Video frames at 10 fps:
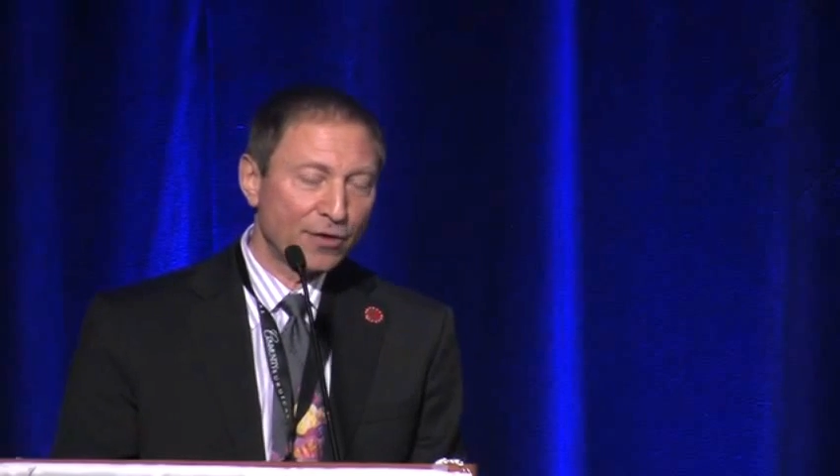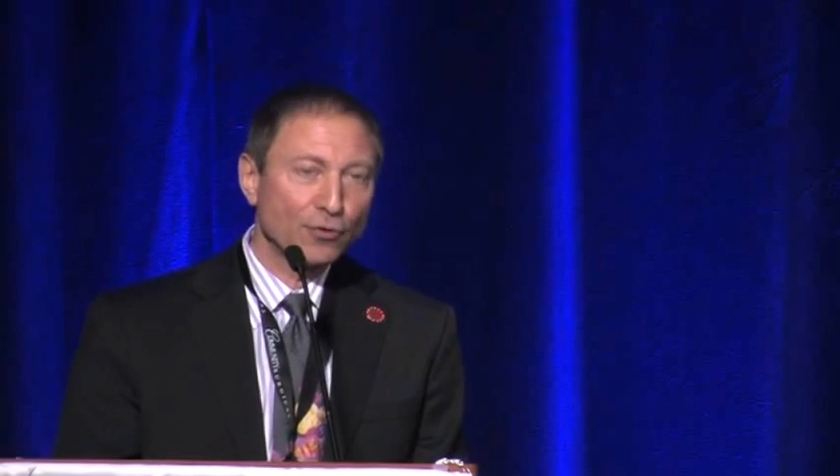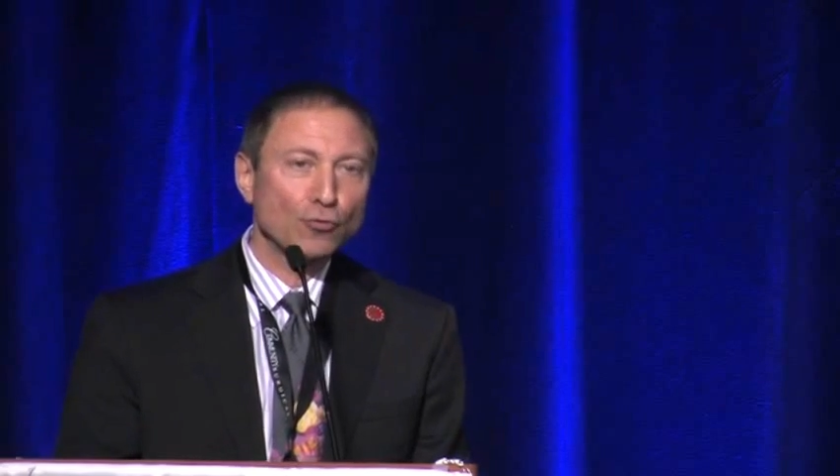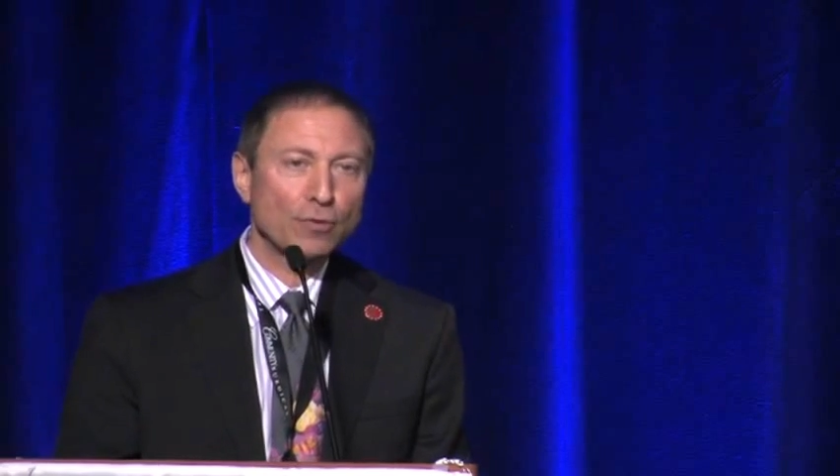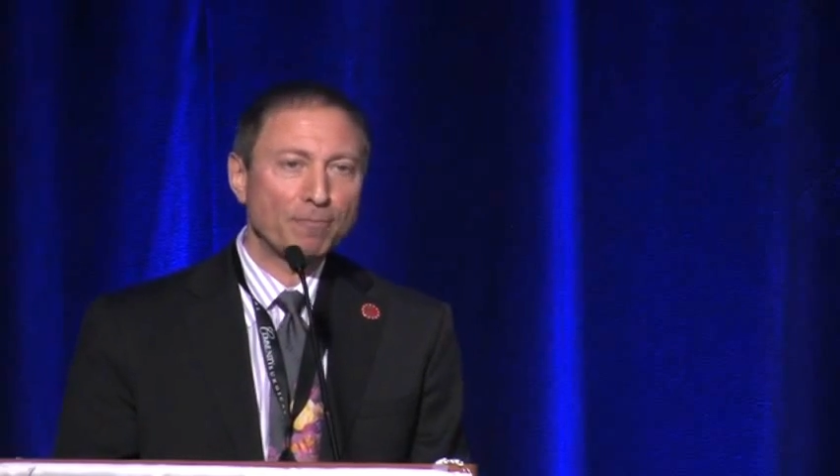There
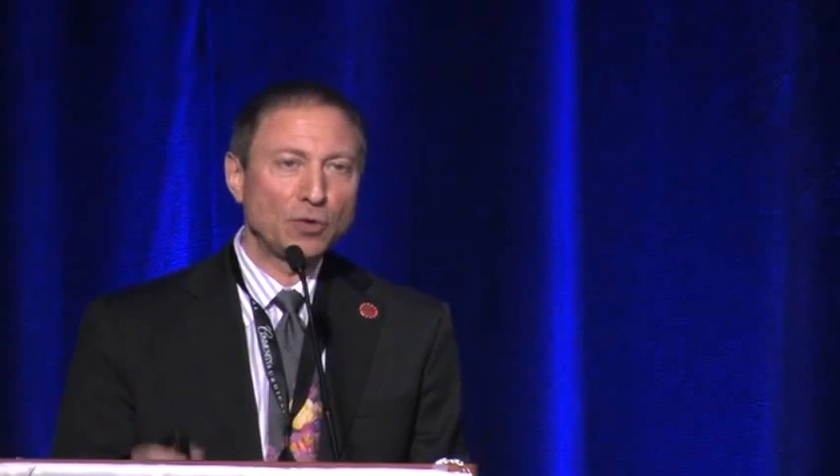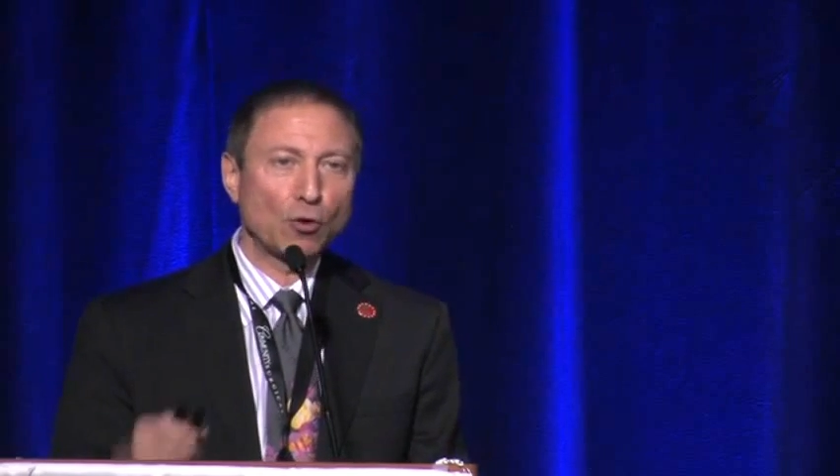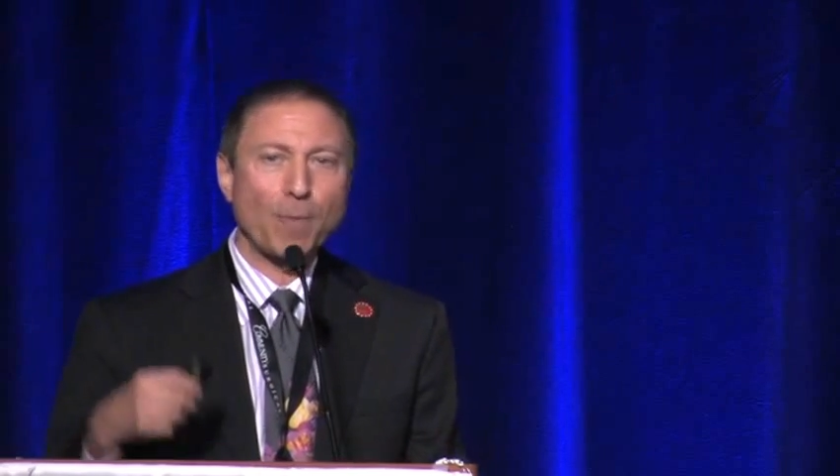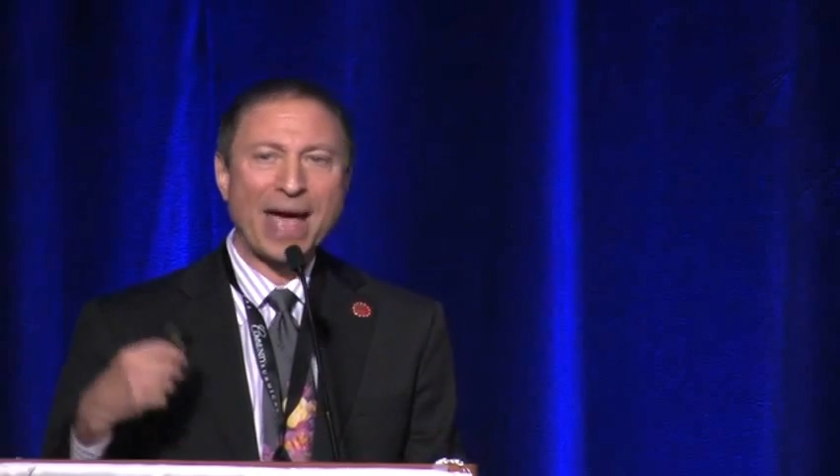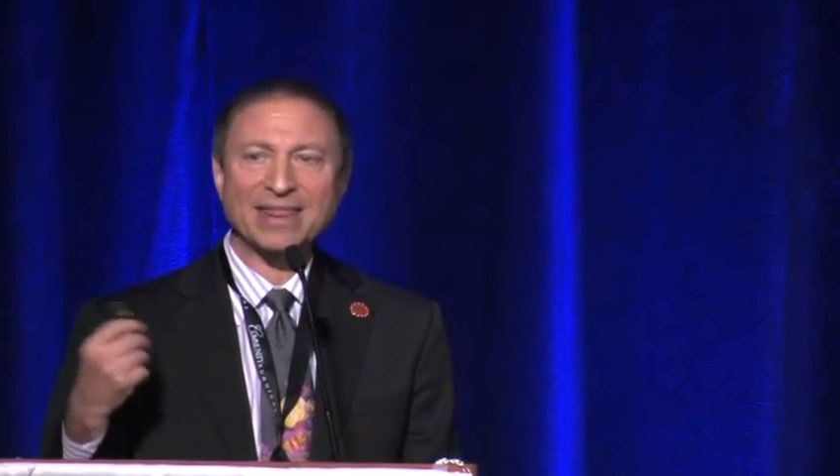are
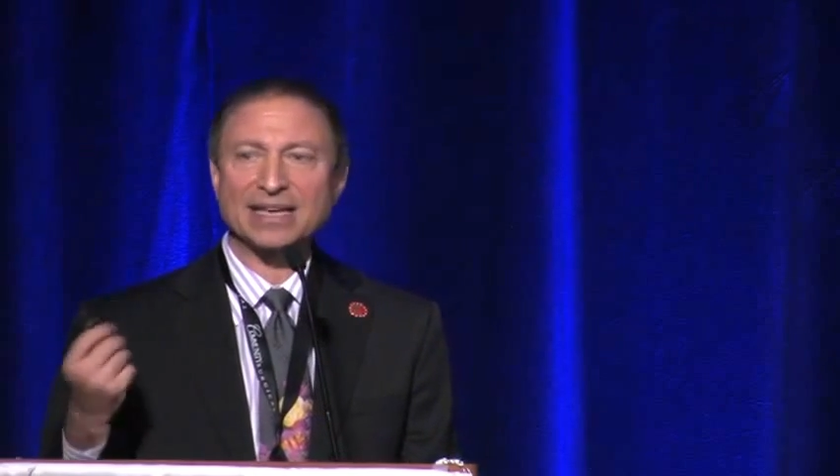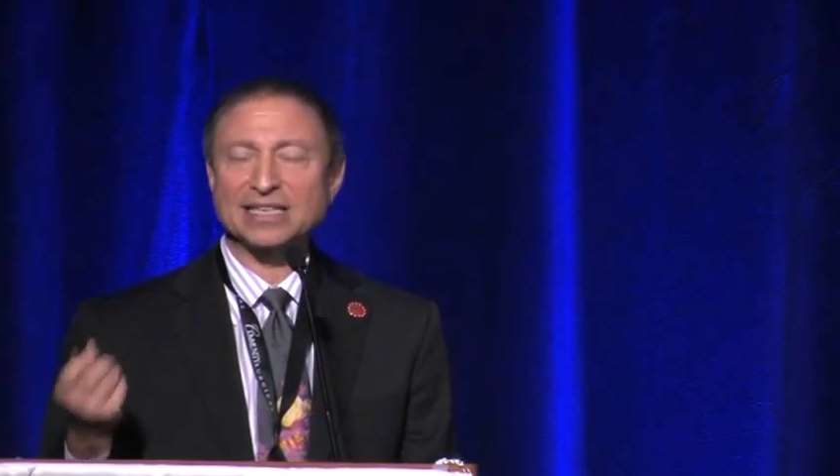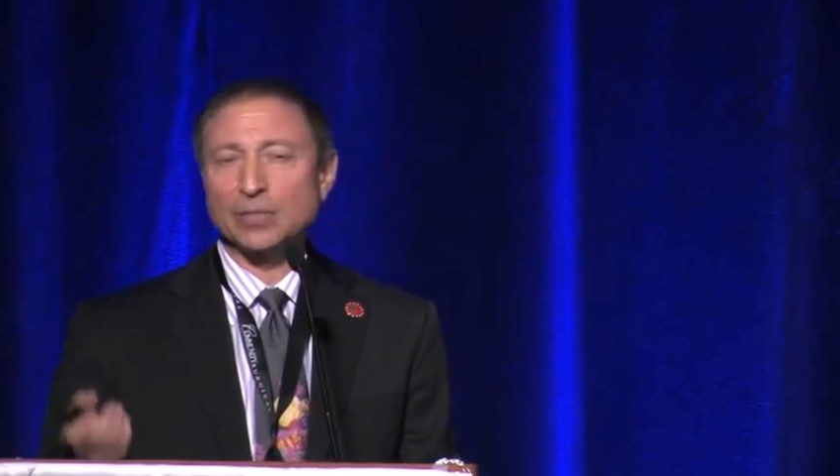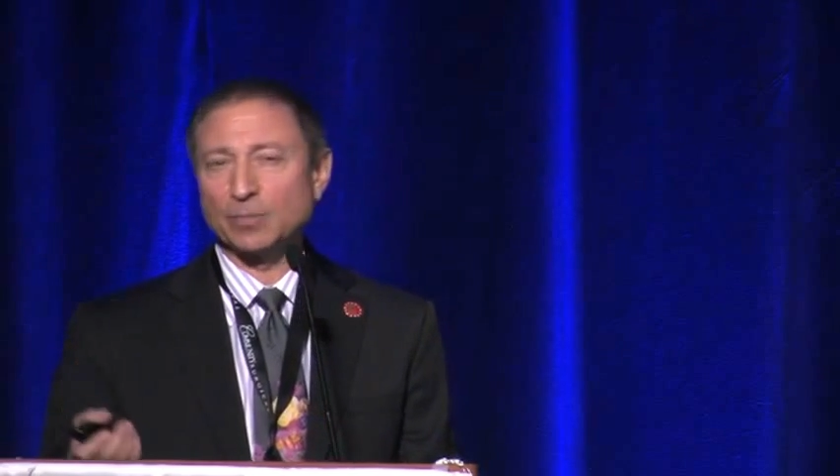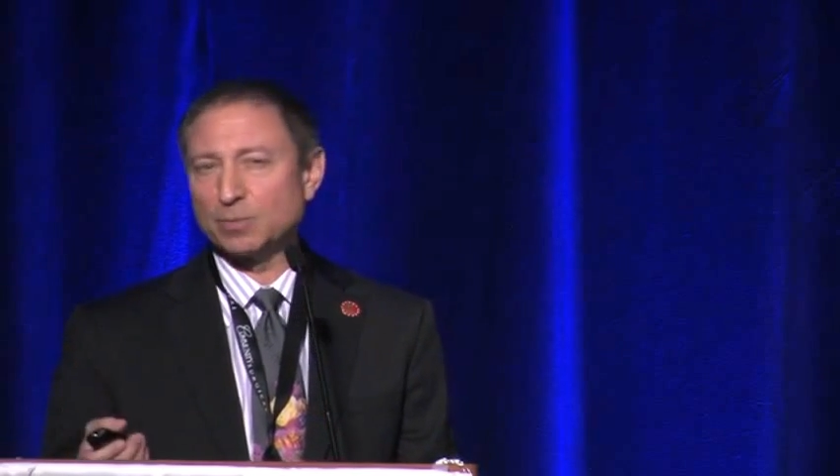
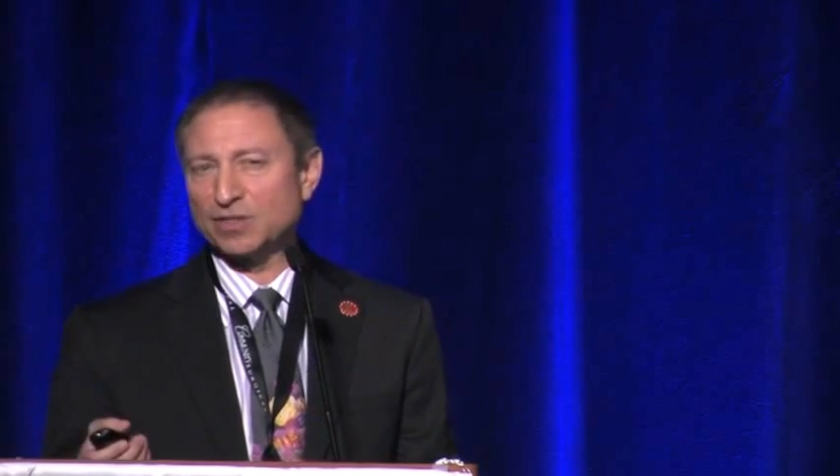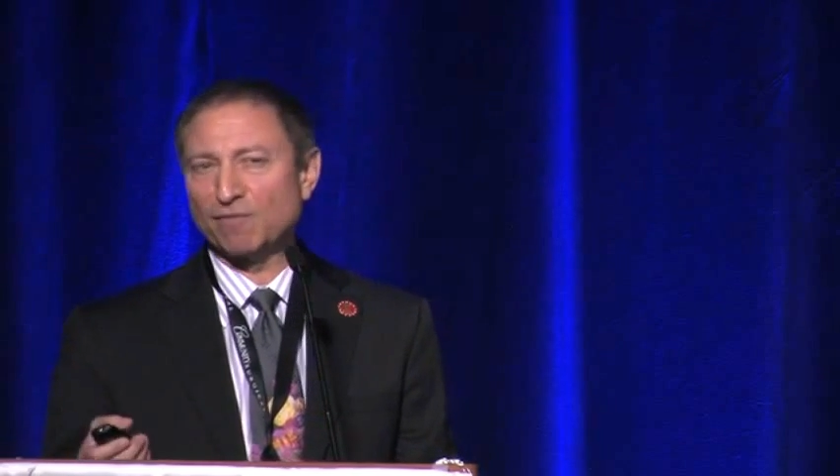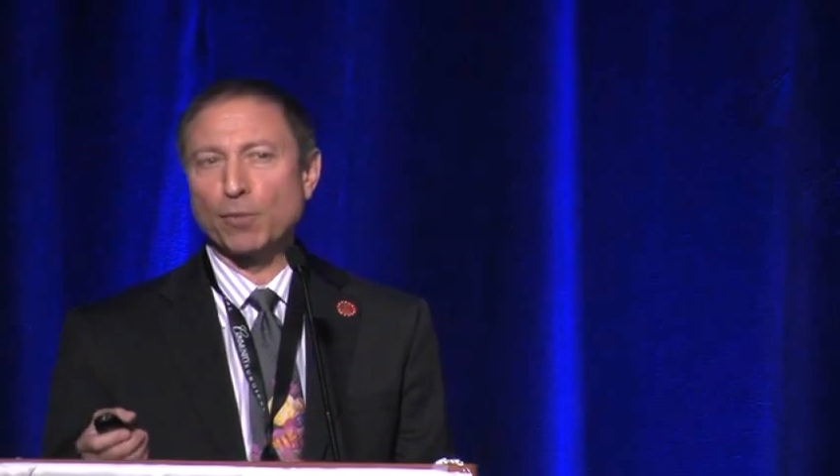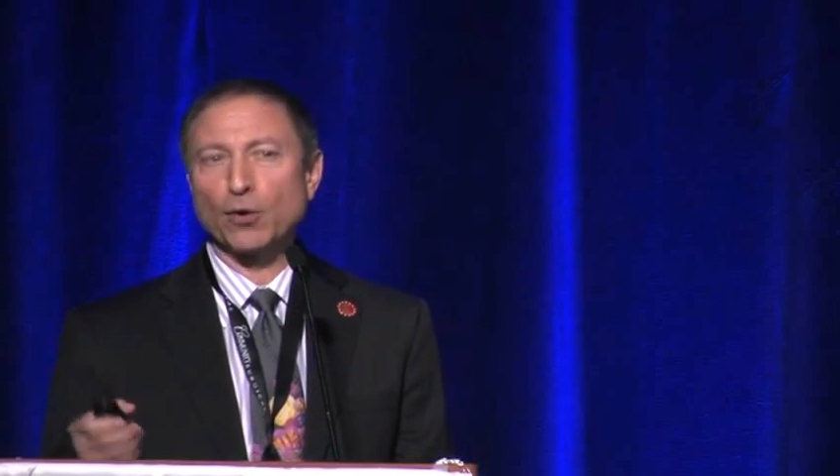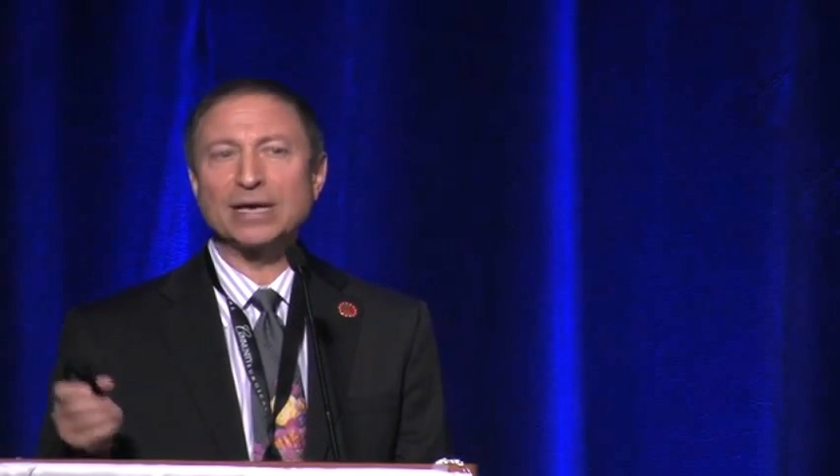neuropathic symptoms
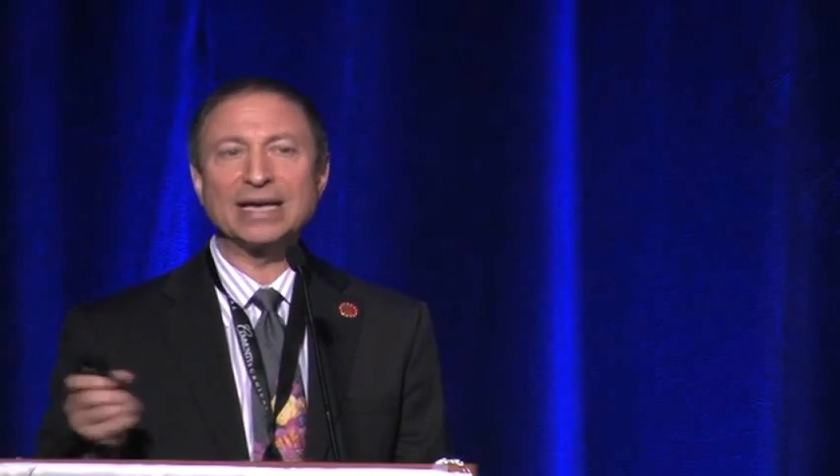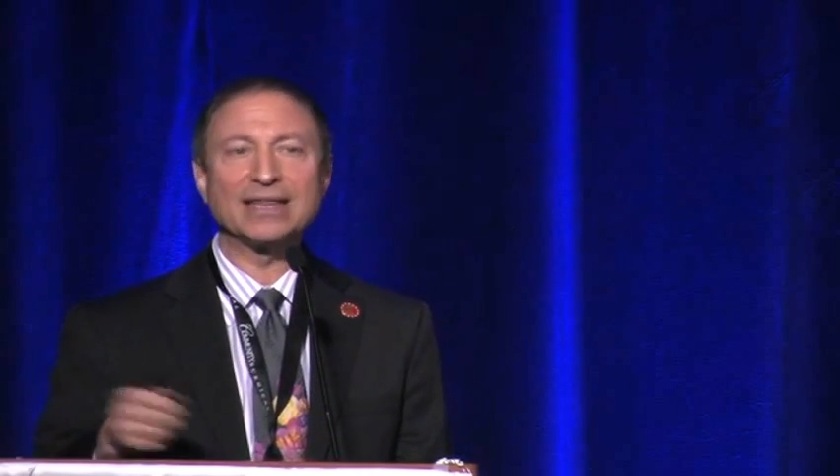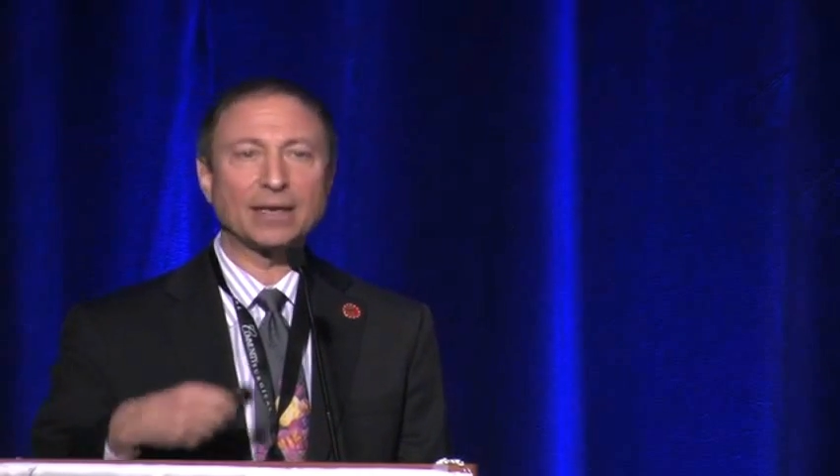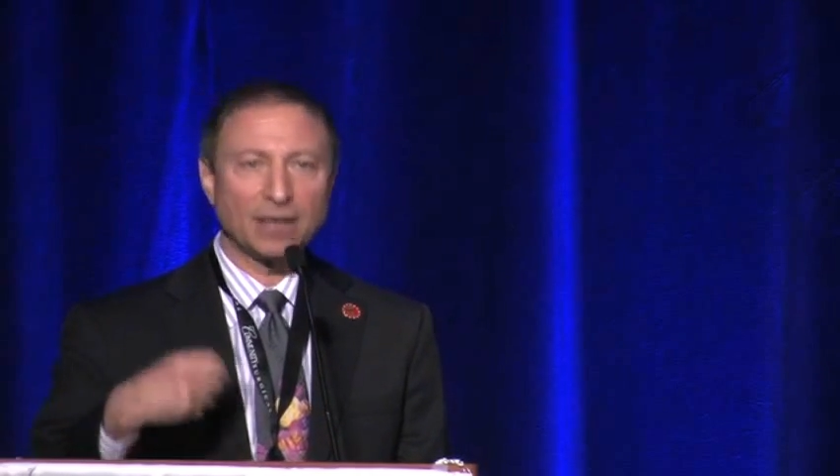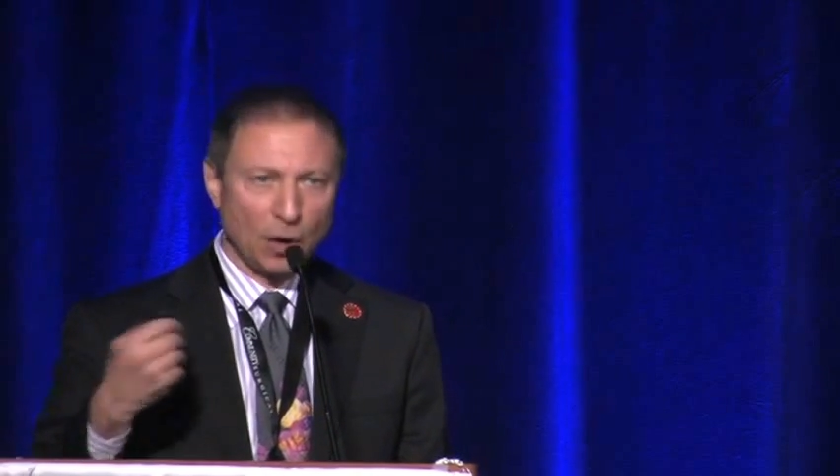of
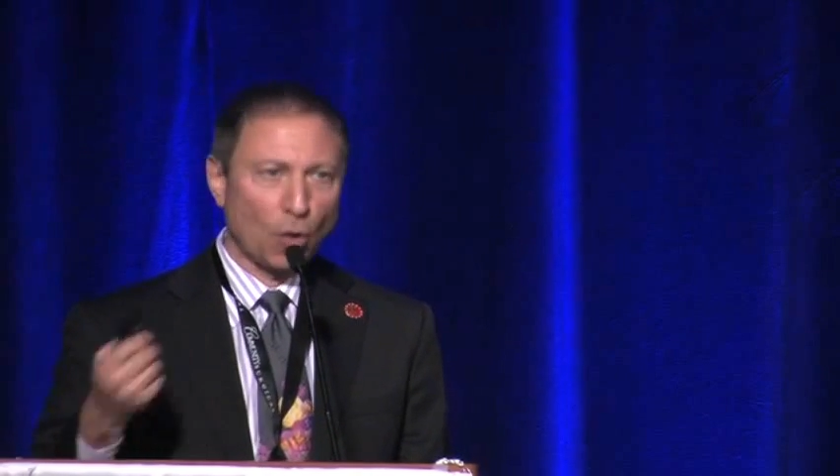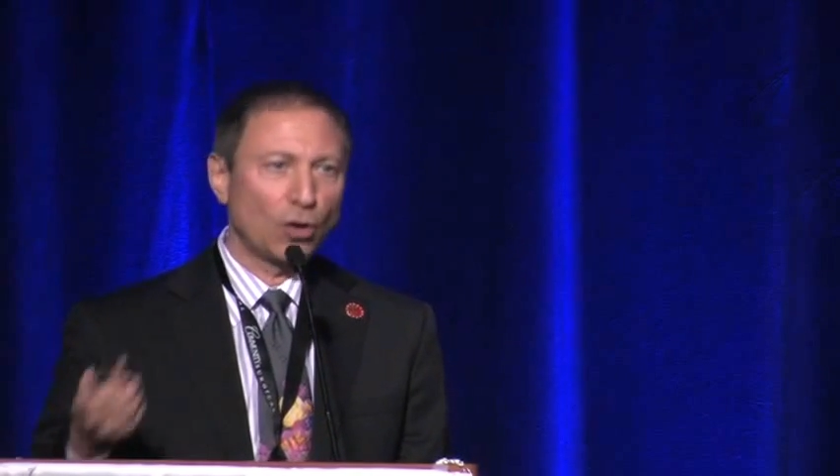burning that